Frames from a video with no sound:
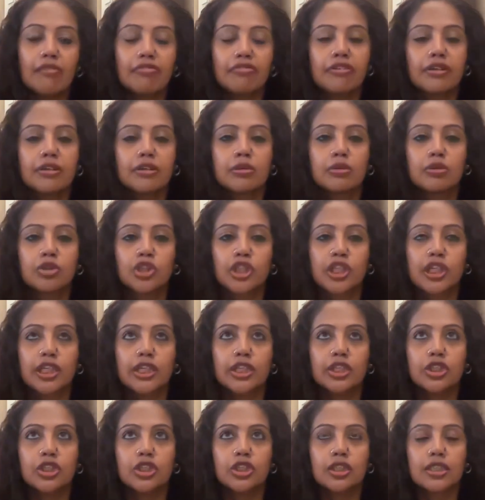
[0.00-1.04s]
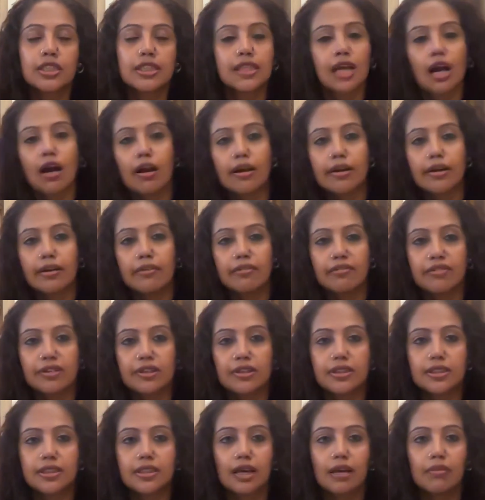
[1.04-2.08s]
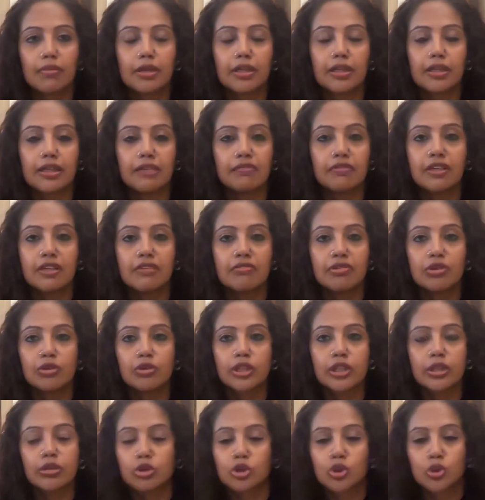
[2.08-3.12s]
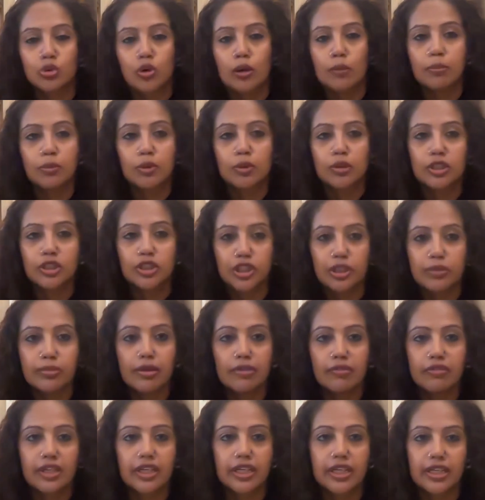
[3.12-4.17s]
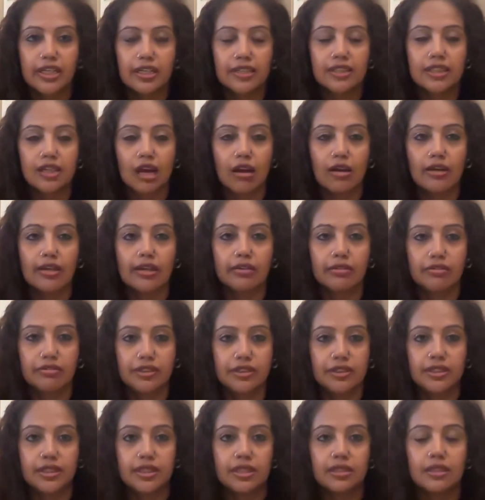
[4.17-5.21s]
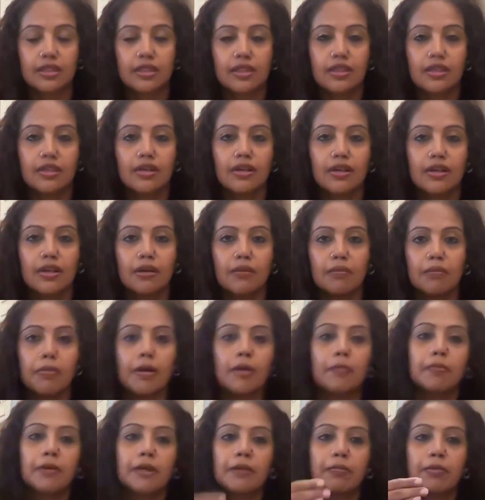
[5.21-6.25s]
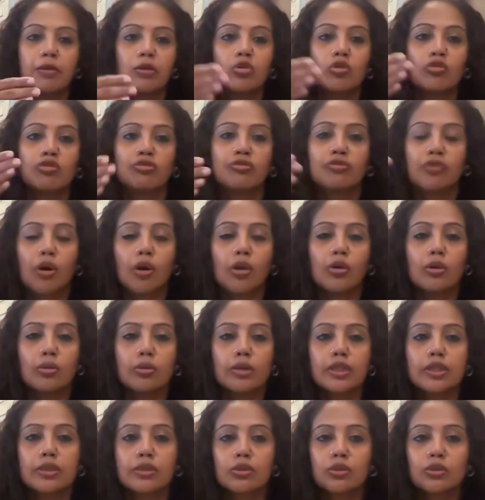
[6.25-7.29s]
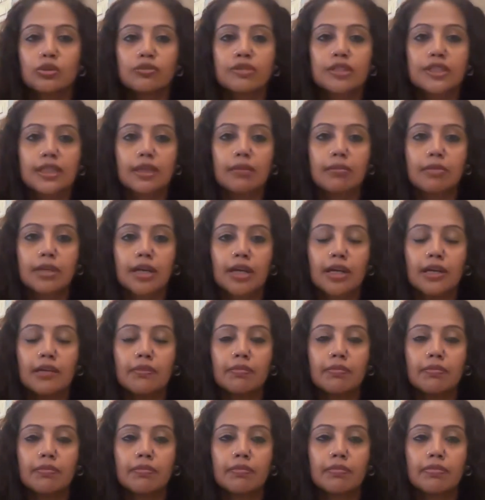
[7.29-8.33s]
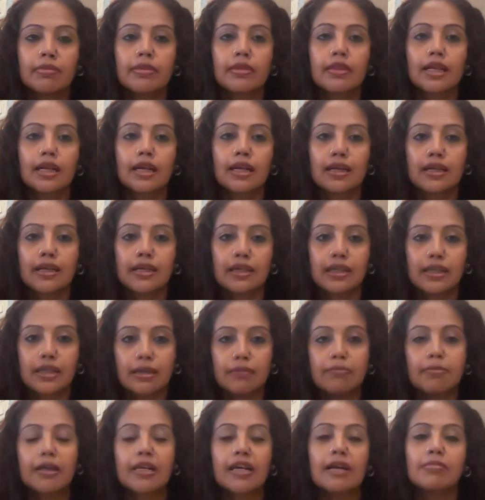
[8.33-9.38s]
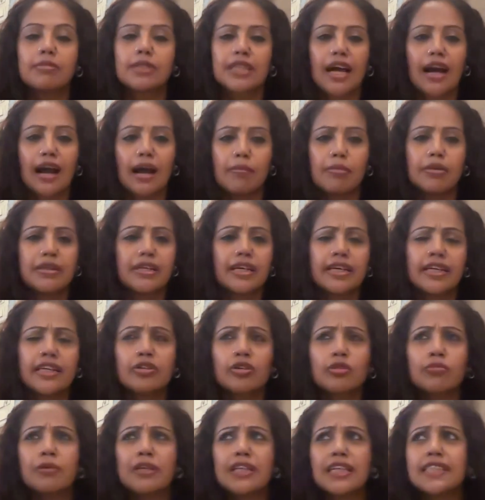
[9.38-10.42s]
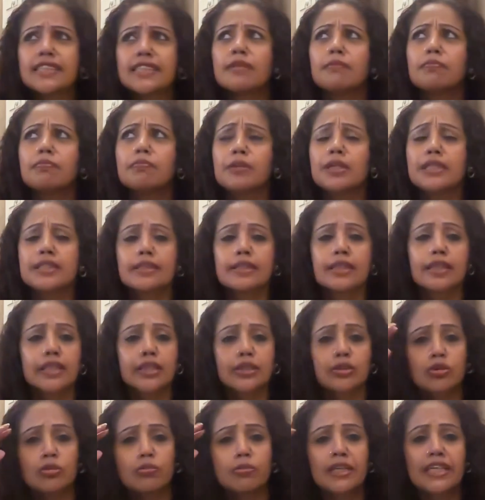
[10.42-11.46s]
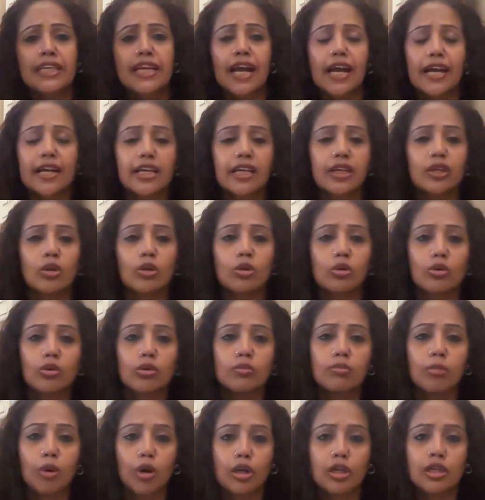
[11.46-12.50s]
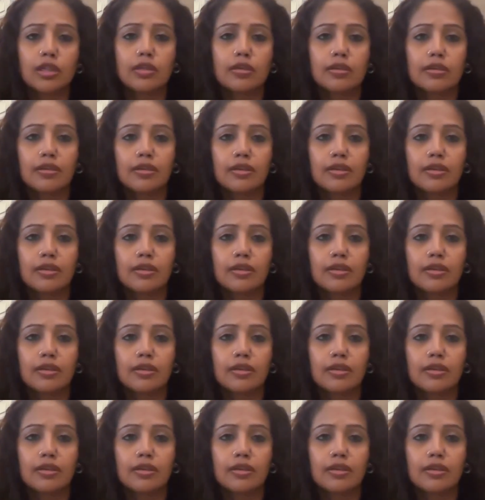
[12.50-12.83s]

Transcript: effort to change is hard at first. I mean, even if you need to show up to the gym every day, it's hard at first. But people who follow it through for some time, it becomes a habit. And it could be the simplest thing. It could be carrying your own bottle.